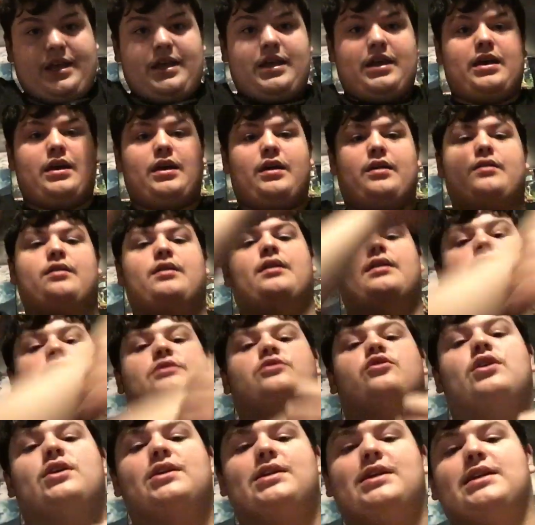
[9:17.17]

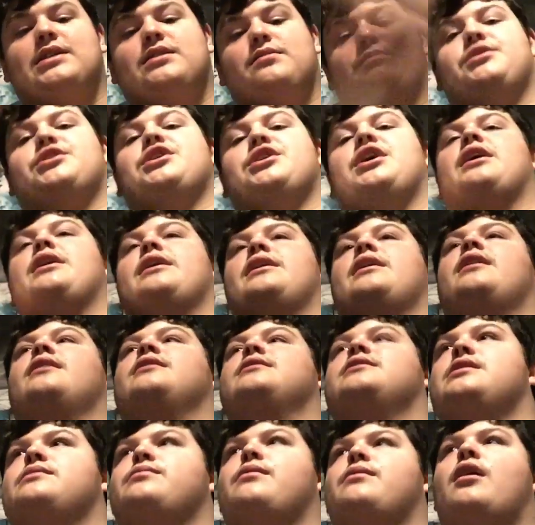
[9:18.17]
Trish gets a machete,
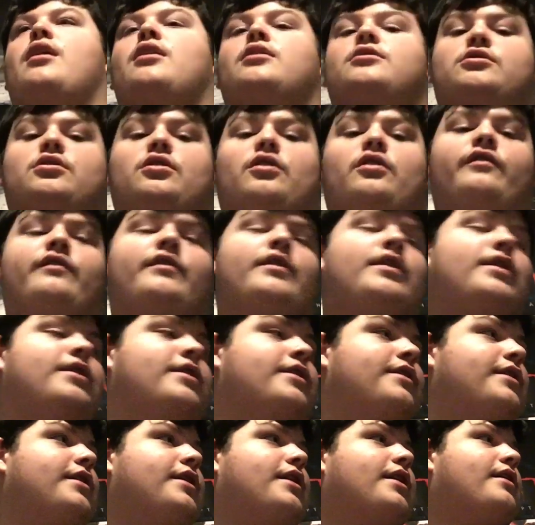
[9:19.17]
cuts his mask off.
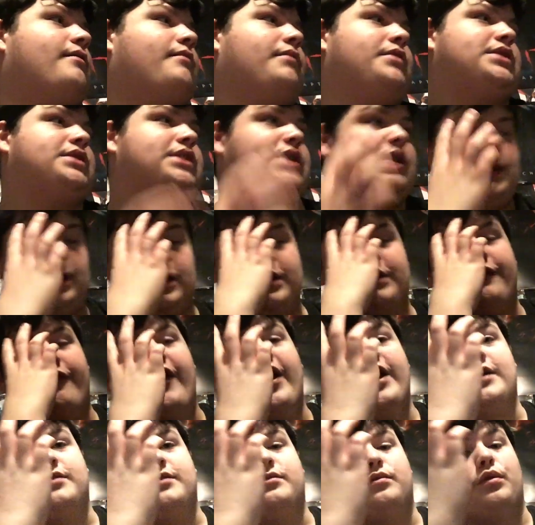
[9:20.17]
And we see his
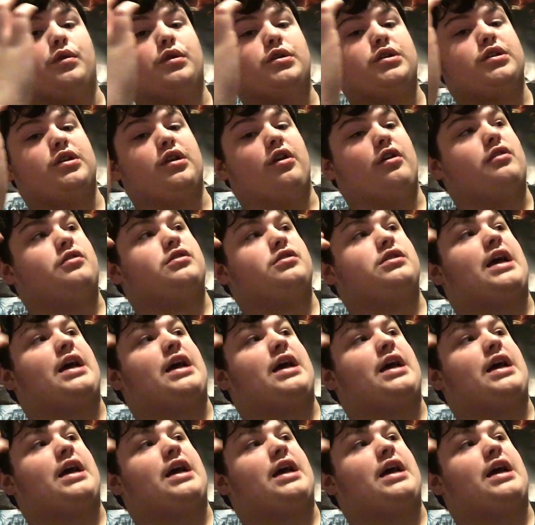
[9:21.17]
face, which looks